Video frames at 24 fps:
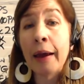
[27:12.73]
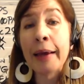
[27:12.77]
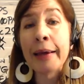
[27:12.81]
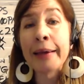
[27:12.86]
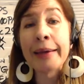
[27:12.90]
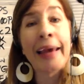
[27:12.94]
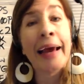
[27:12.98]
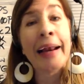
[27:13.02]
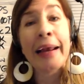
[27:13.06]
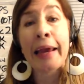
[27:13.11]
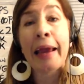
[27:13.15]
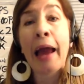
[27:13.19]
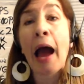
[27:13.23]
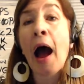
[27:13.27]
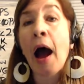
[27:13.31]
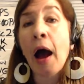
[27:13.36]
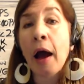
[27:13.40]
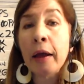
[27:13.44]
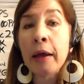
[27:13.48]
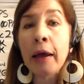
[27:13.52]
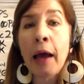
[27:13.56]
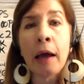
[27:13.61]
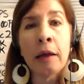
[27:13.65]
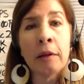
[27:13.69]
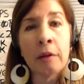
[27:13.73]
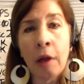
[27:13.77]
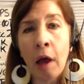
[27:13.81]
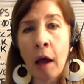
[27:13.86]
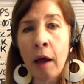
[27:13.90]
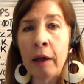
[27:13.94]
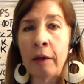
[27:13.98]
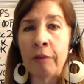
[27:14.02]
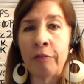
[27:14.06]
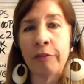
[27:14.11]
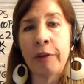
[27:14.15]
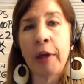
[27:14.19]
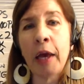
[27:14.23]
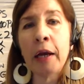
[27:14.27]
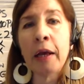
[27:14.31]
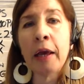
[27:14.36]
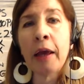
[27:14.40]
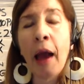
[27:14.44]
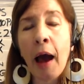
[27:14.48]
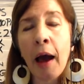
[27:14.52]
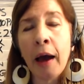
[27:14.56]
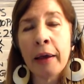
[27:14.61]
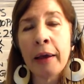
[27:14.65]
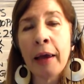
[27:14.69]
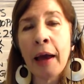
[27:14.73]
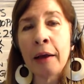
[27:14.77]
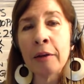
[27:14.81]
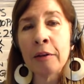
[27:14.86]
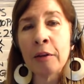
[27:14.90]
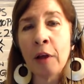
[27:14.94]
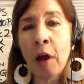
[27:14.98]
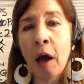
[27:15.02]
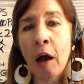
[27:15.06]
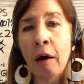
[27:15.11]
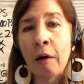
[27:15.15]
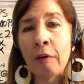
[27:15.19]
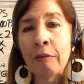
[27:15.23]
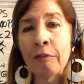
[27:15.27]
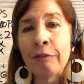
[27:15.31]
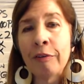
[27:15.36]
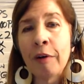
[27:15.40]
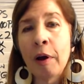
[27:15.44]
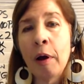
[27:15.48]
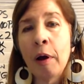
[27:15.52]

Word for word: getting high on life, getting high on love.